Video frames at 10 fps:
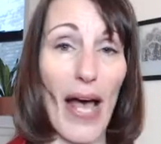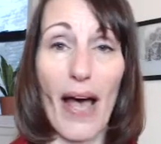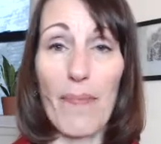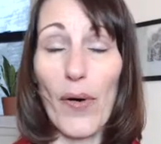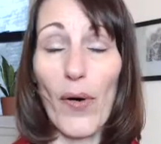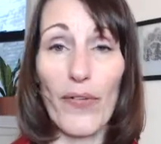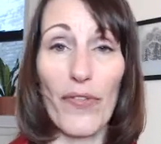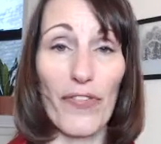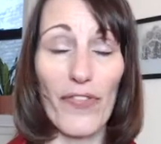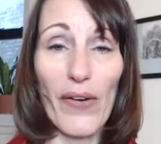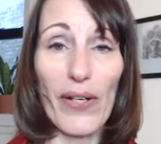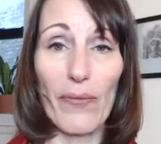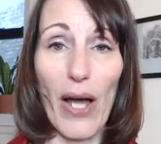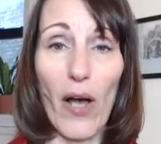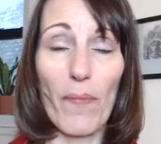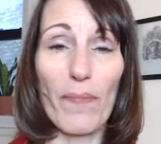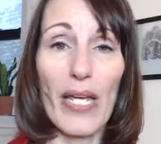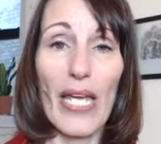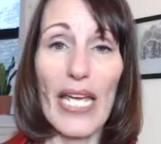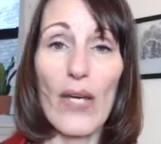part of the fairy realm,
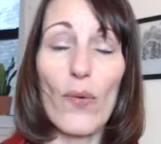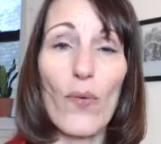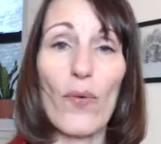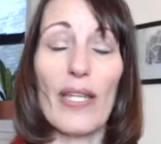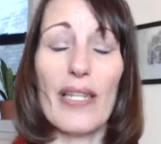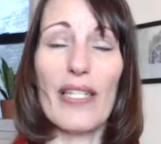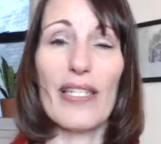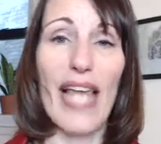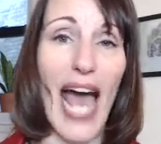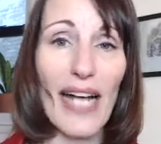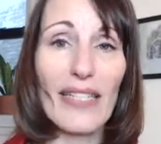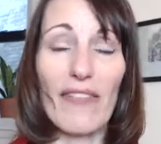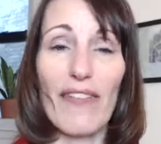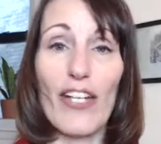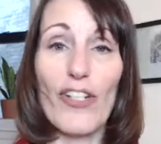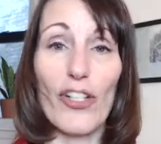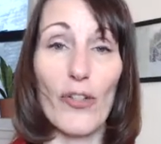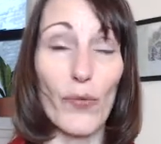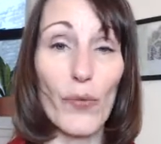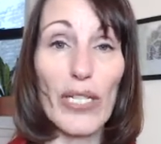this activation
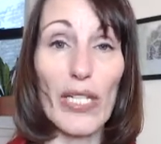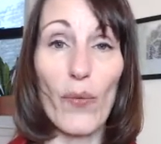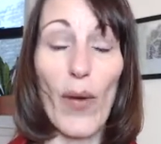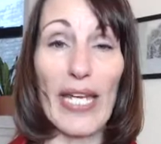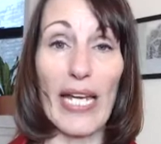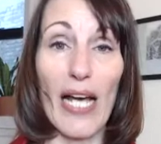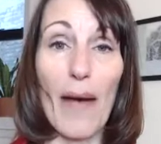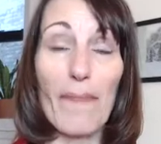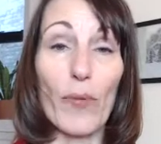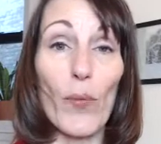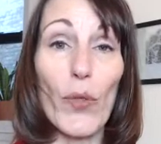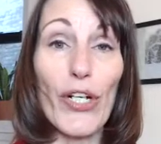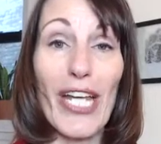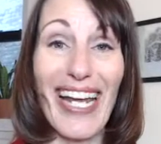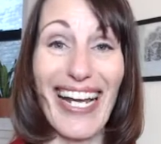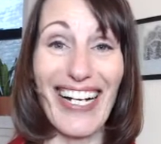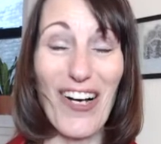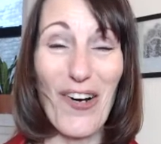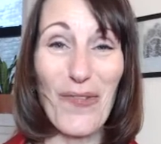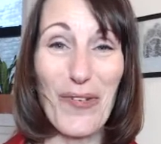and really waking up and working
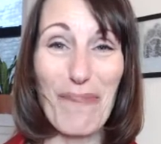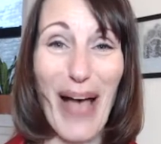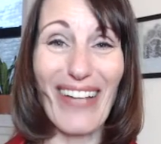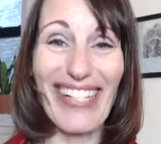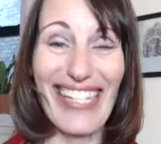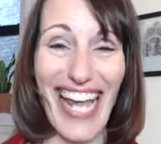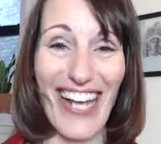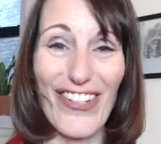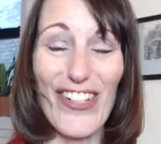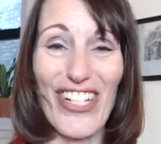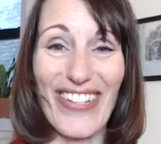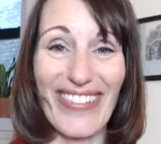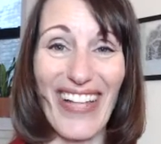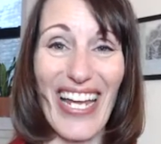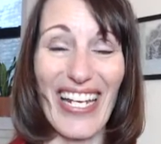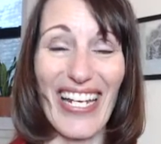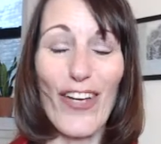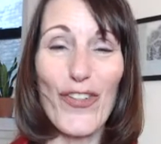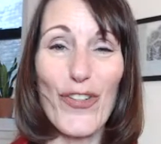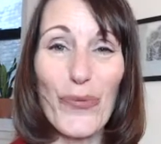with balanced energy and light
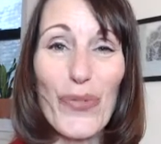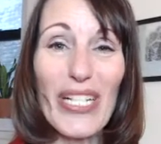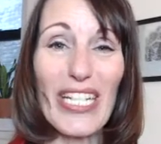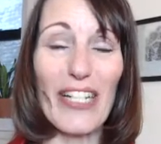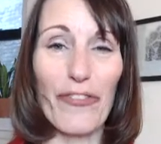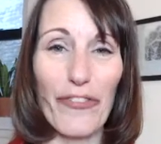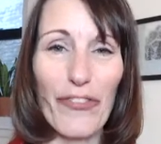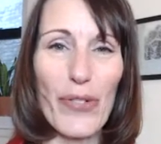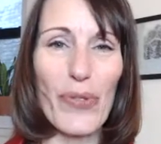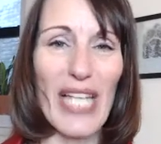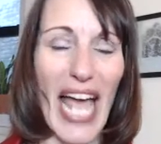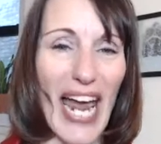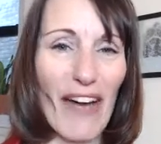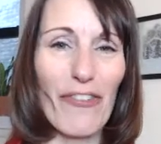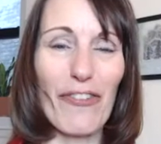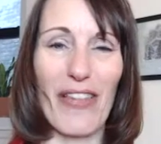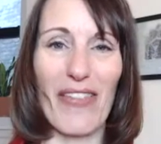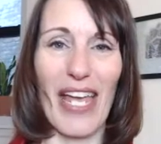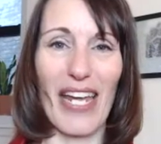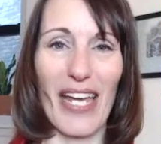to really infuse
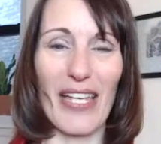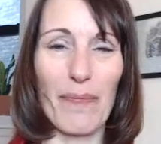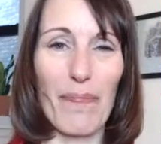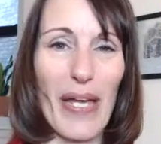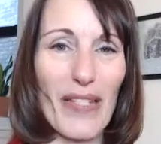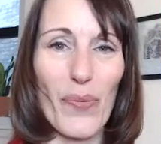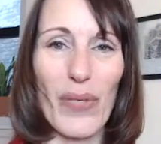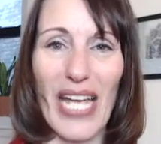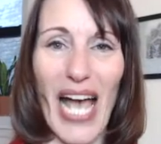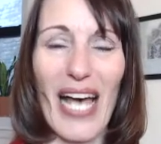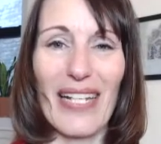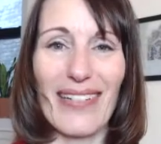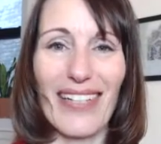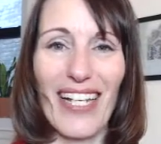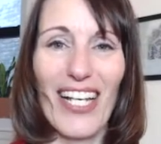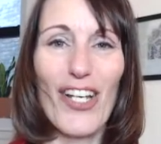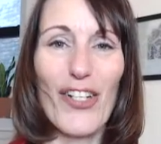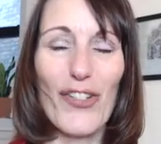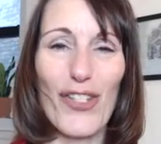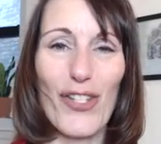everything as best we can
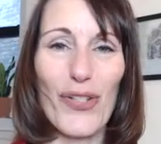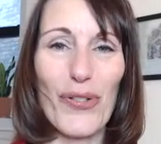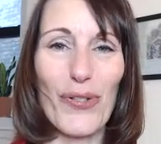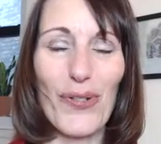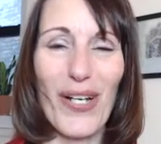to